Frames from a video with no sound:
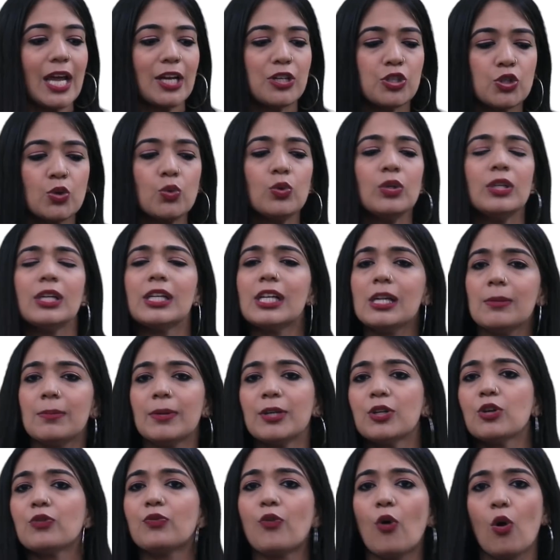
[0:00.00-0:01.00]
and do a little
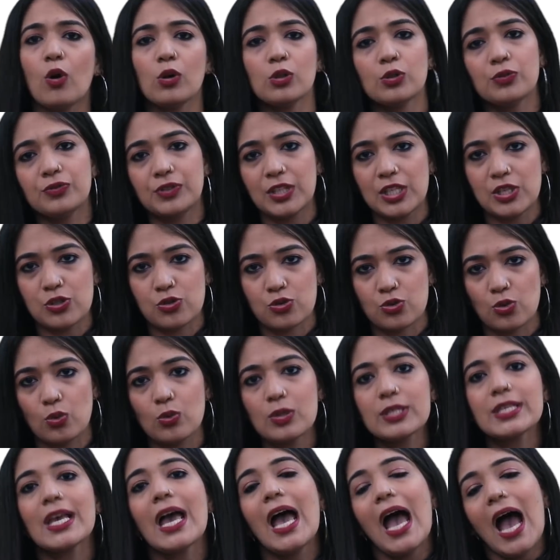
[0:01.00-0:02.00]
bit of all of these
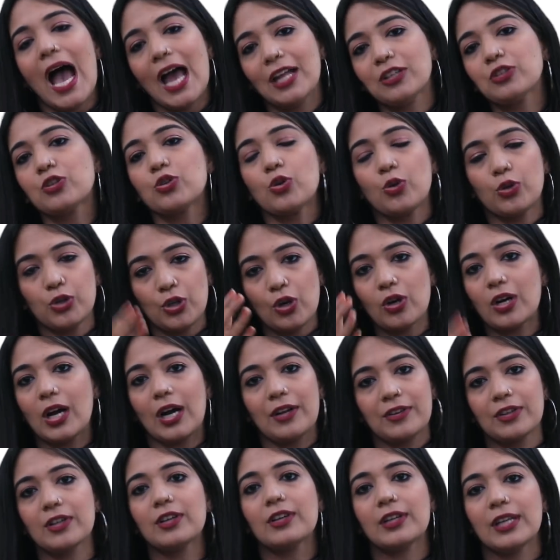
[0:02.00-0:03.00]
roles and grow your
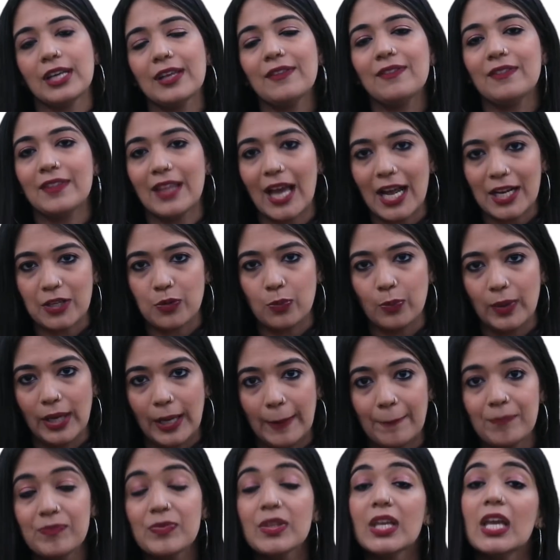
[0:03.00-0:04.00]
career in that way.
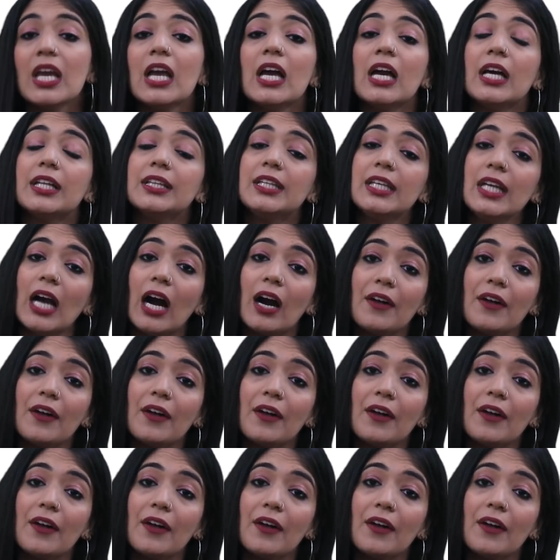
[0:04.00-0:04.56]
The